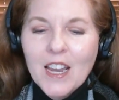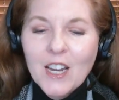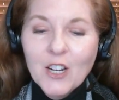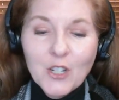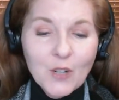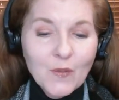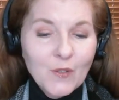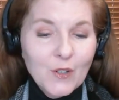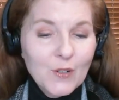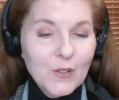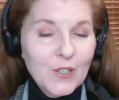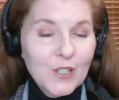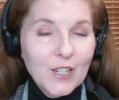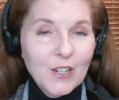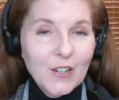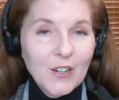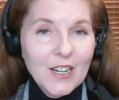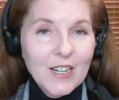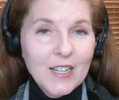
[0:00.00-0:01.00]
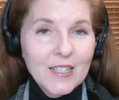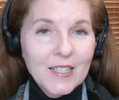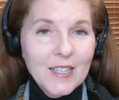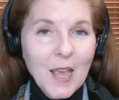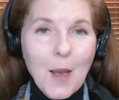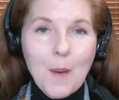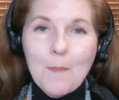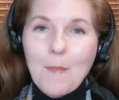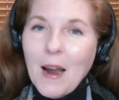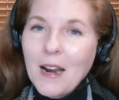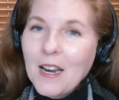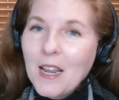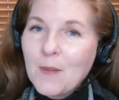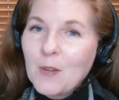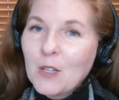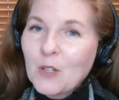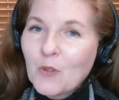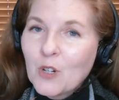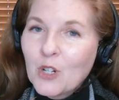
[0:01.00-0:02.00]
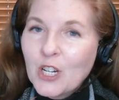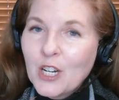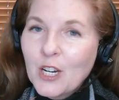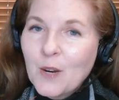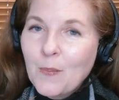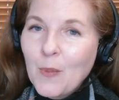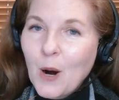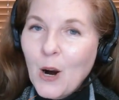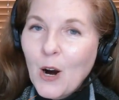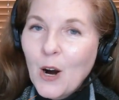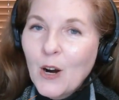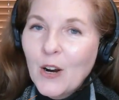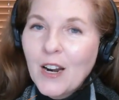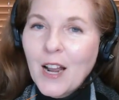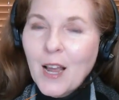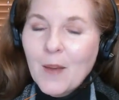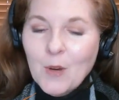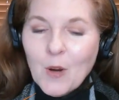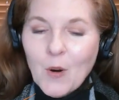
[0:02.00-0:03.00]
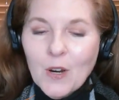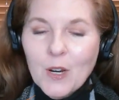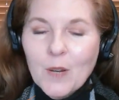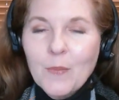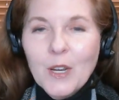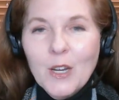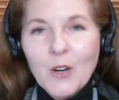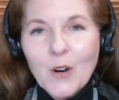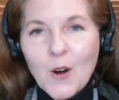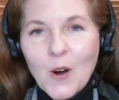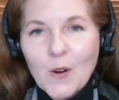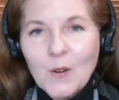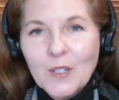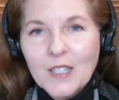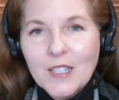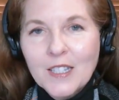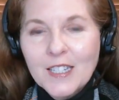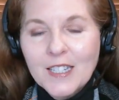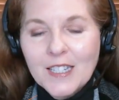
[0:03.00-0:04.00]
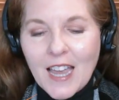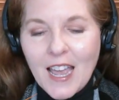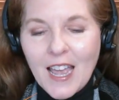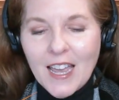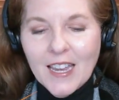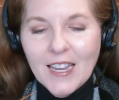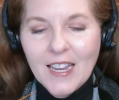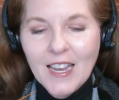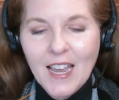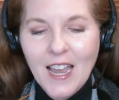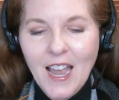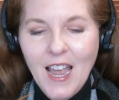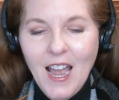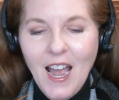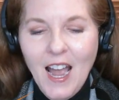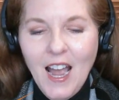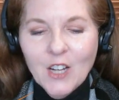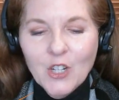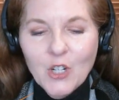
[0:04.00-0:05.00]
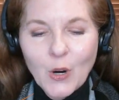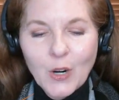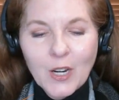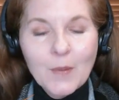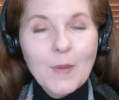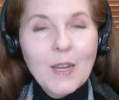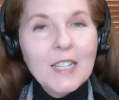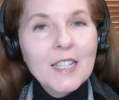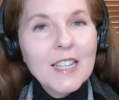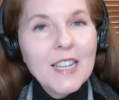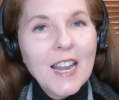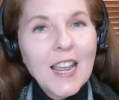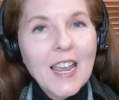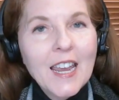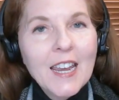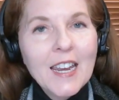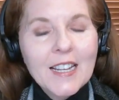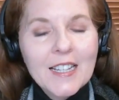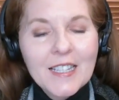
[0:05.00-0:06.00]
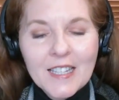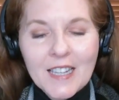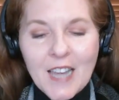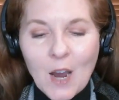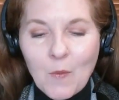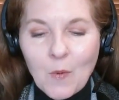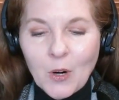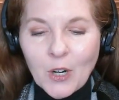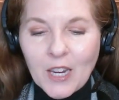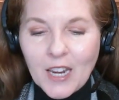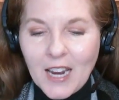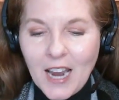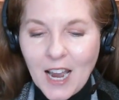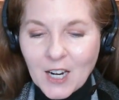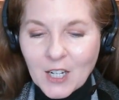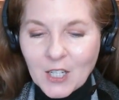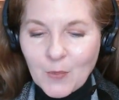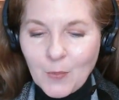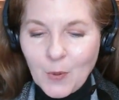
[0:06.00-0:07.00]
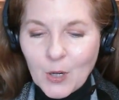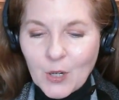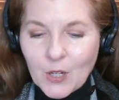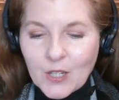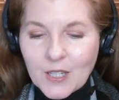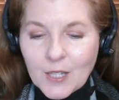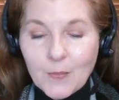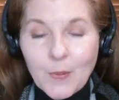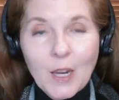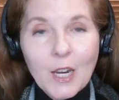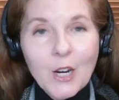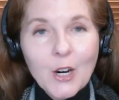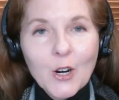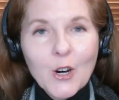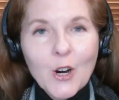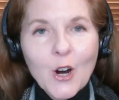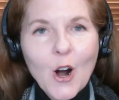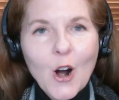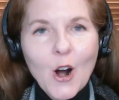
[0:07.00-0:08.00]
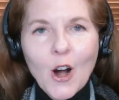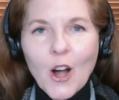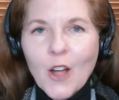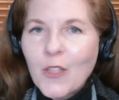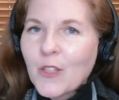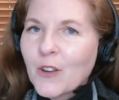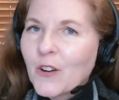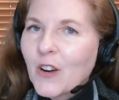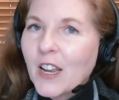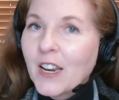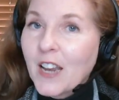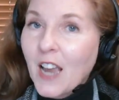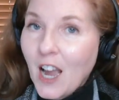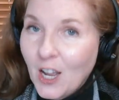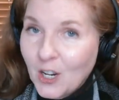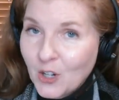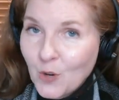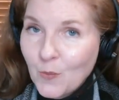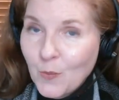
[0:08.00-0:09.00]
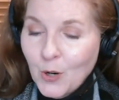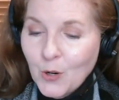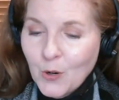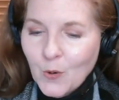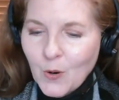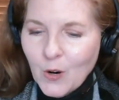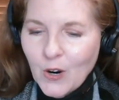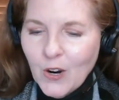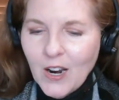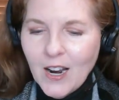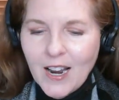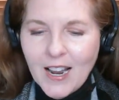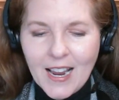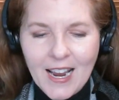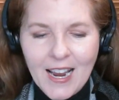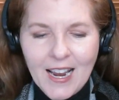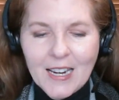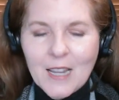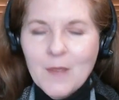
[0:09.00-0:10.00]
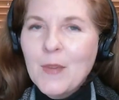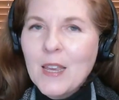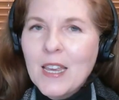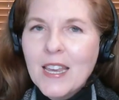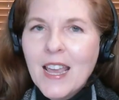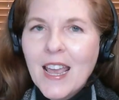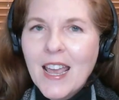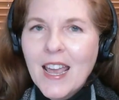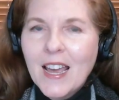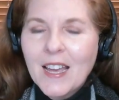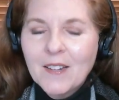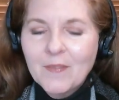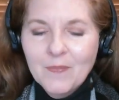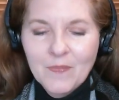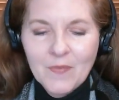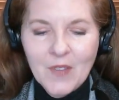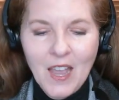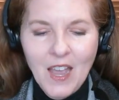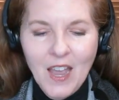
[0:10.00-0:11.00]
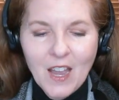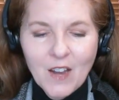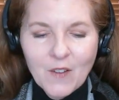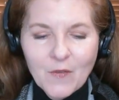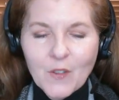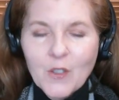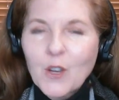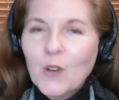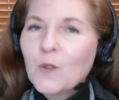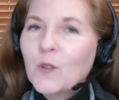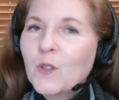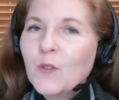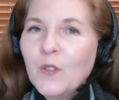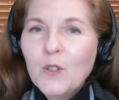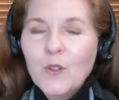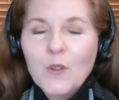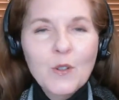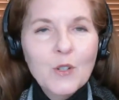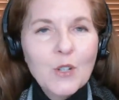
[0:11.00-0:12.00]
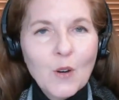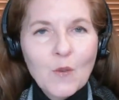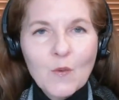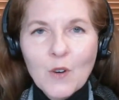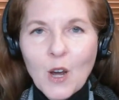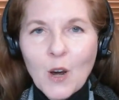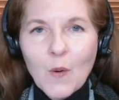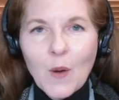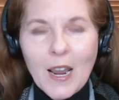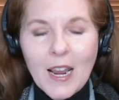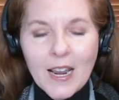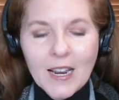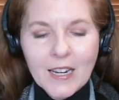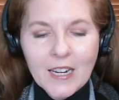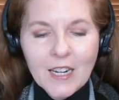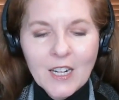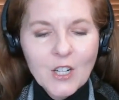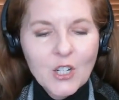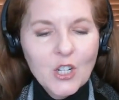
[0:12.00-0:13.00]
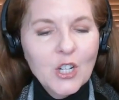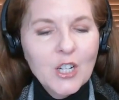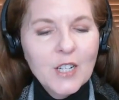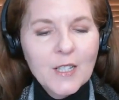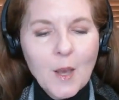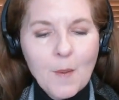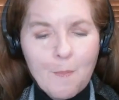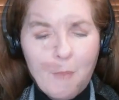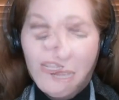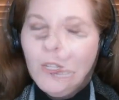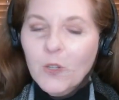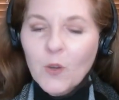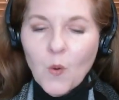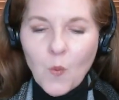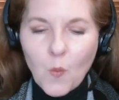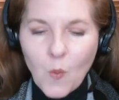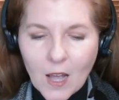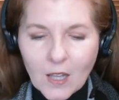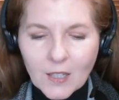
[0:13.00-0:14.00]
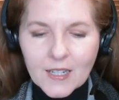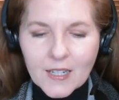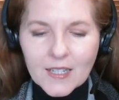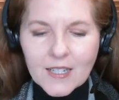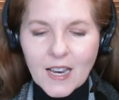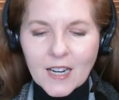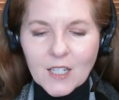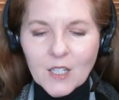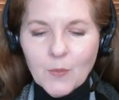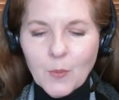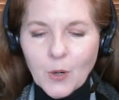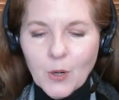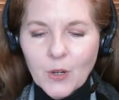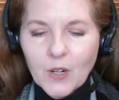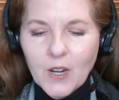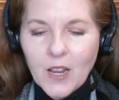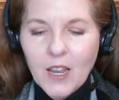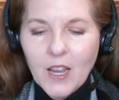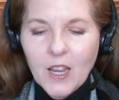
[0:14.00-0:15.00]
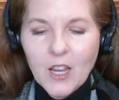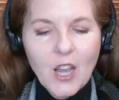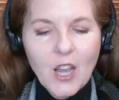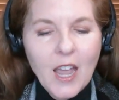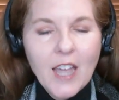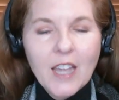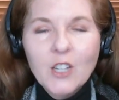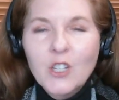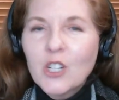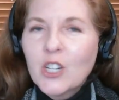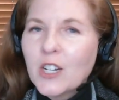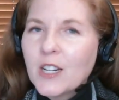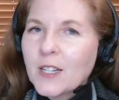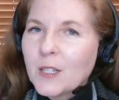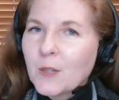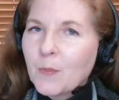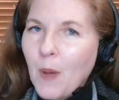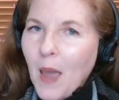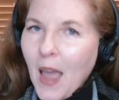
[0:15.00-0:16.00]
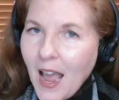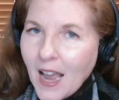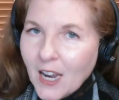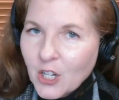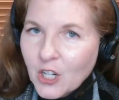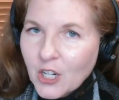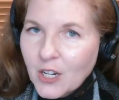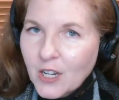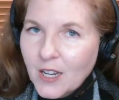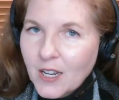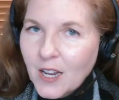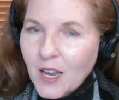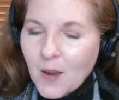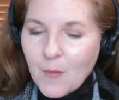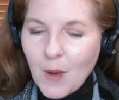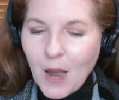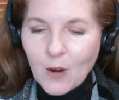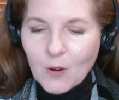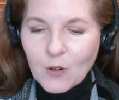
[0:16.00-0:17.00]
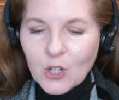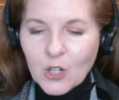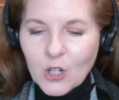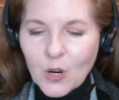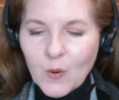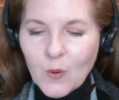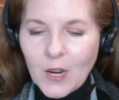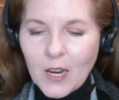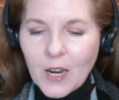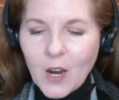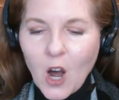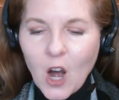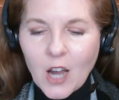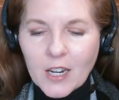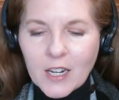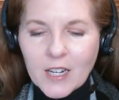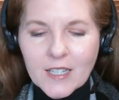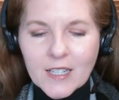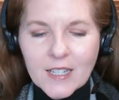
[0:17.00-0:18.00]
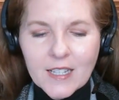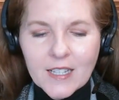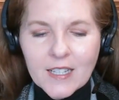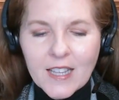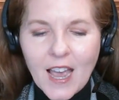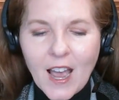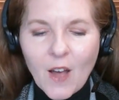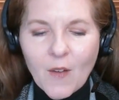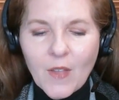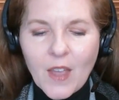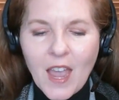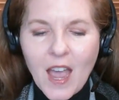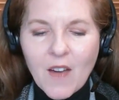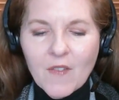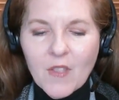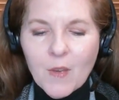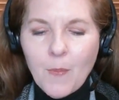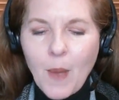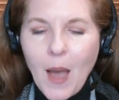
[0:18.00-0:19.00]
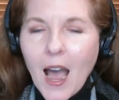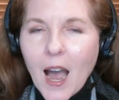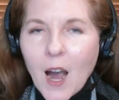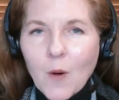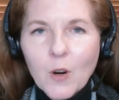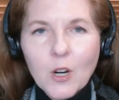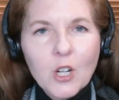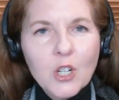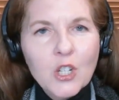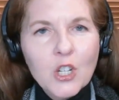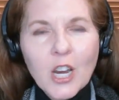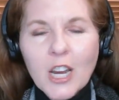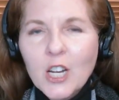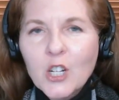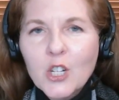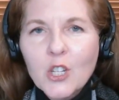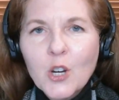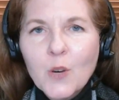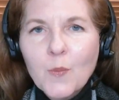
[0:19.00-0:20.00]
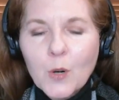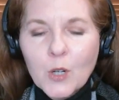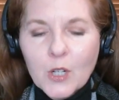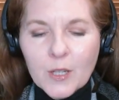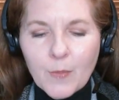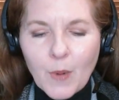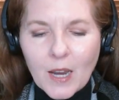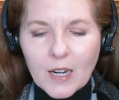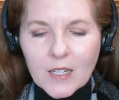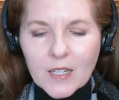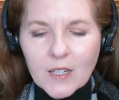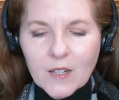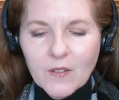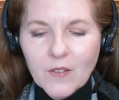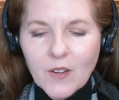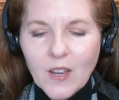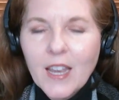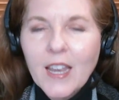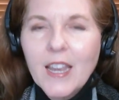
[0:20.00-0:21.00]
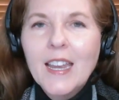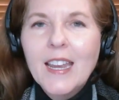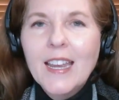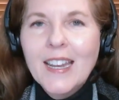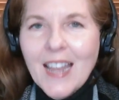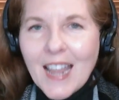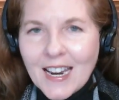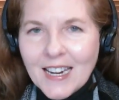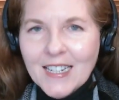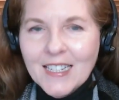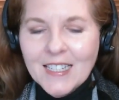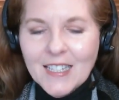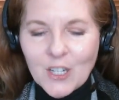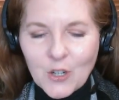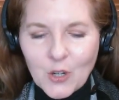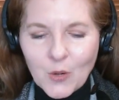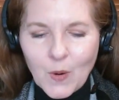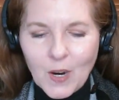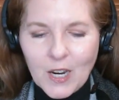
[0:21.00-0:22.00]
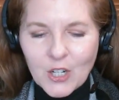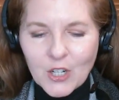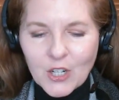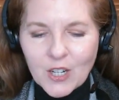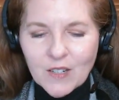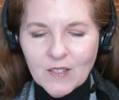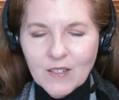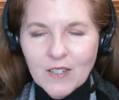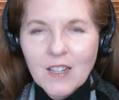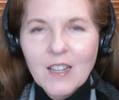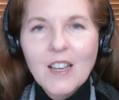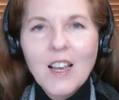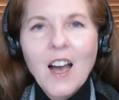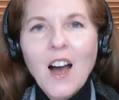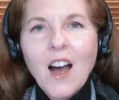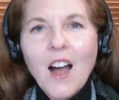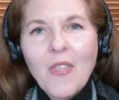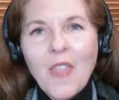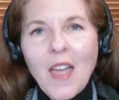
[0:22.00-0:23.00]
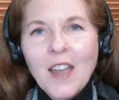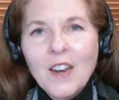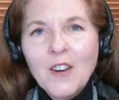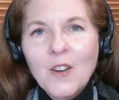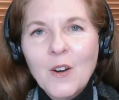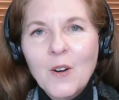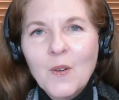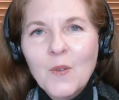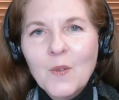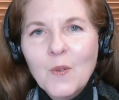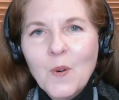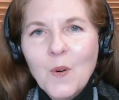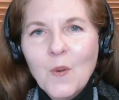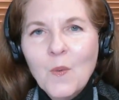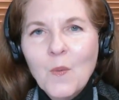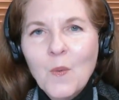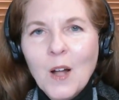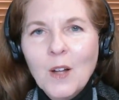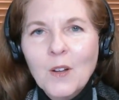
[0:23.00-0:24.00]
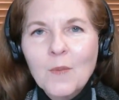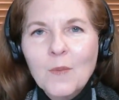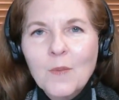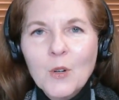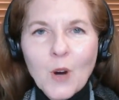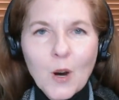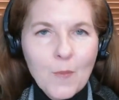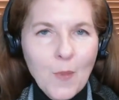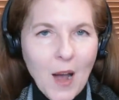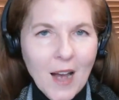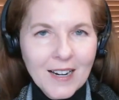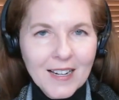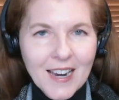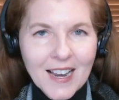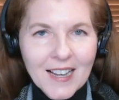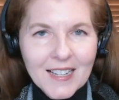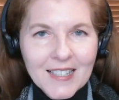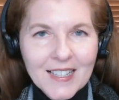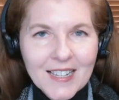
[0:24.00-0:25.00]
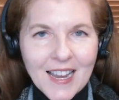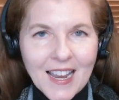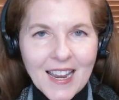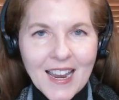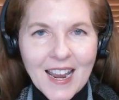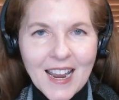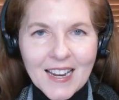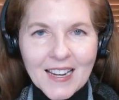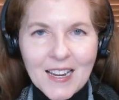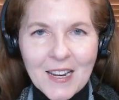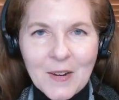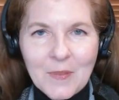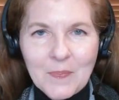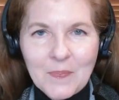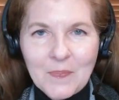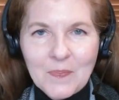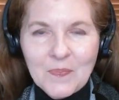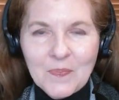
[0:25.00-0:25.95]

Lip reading: interview series. My name is Regina Barr and I'm going to be your host today. Joining me today is networking expert, speaker, author, and entrepreneur, Annie Meehan. And for those of you who don't know Annie, she is a mental wellness expert and she is passionate about showing audiences how they have the power to change their perspective in any situation. On that note, welcome to our podcast today, Annie.